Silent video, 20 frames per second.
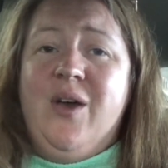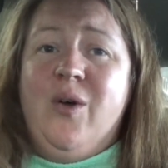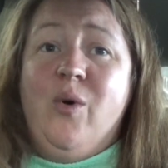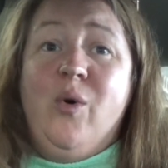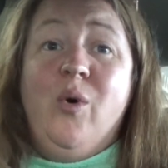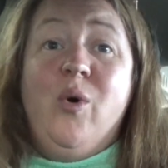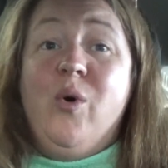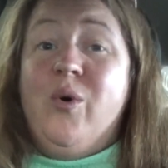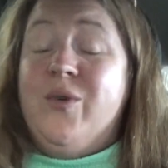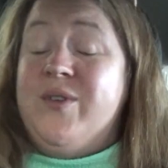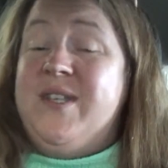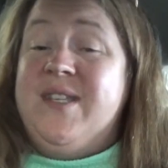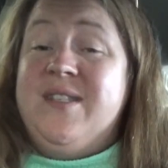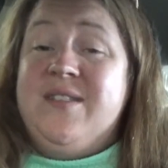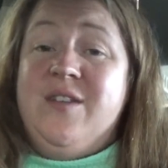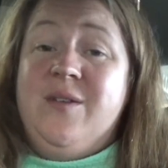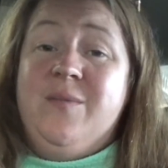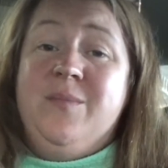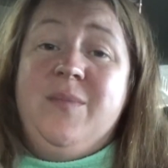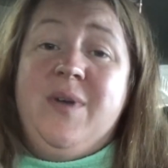or
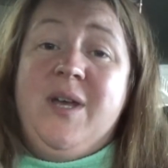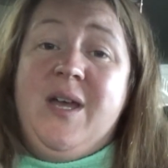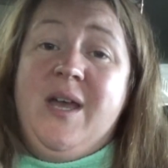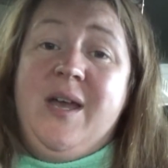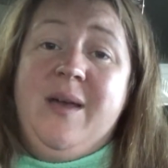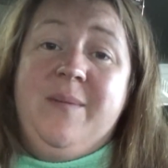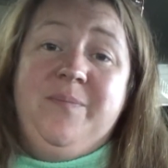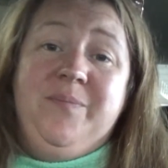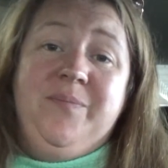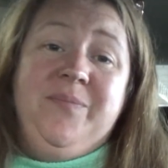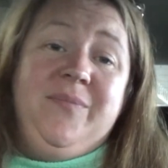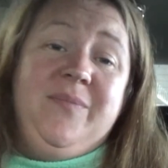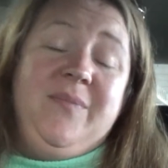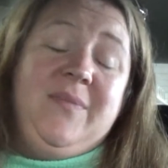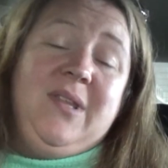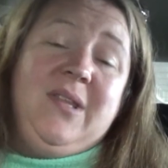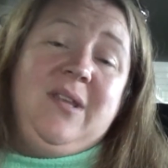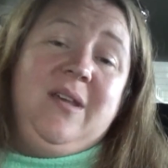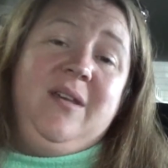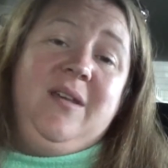autism.
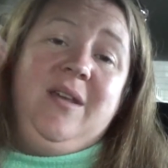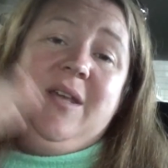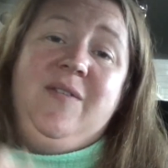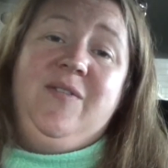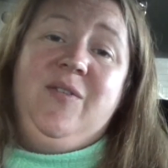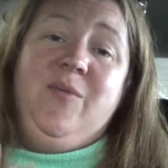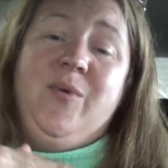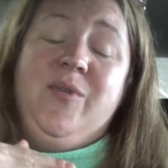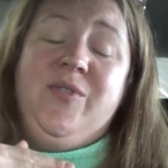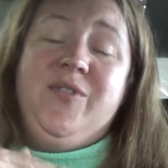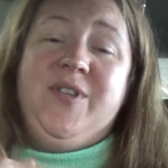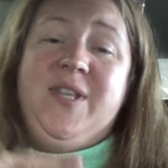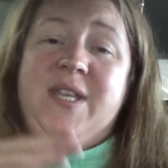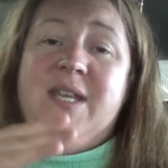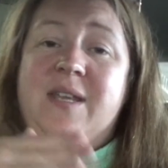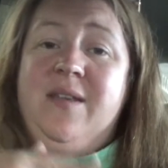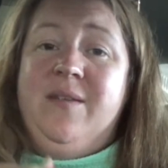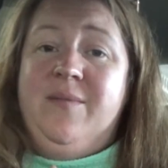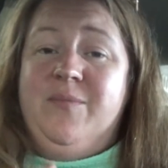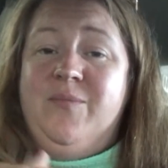If you want
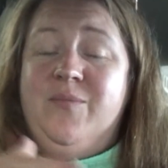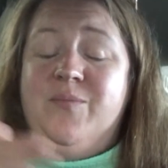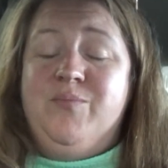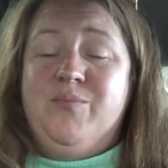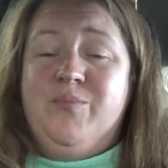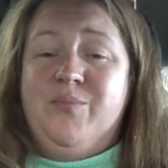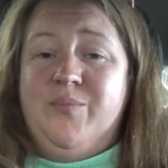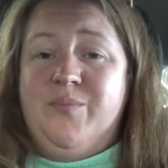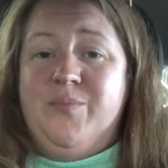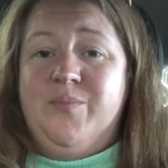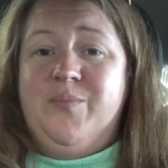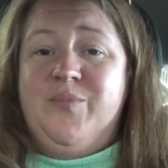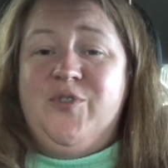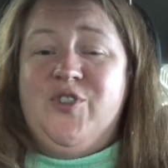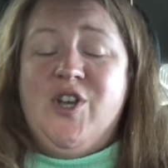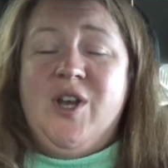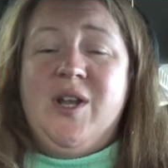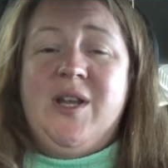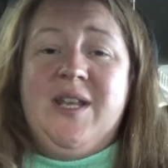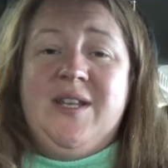the
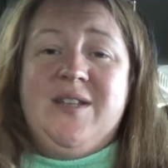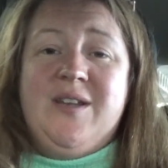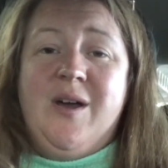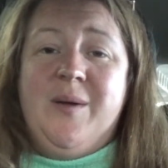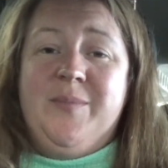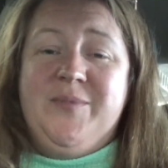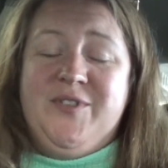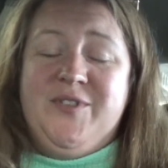journey up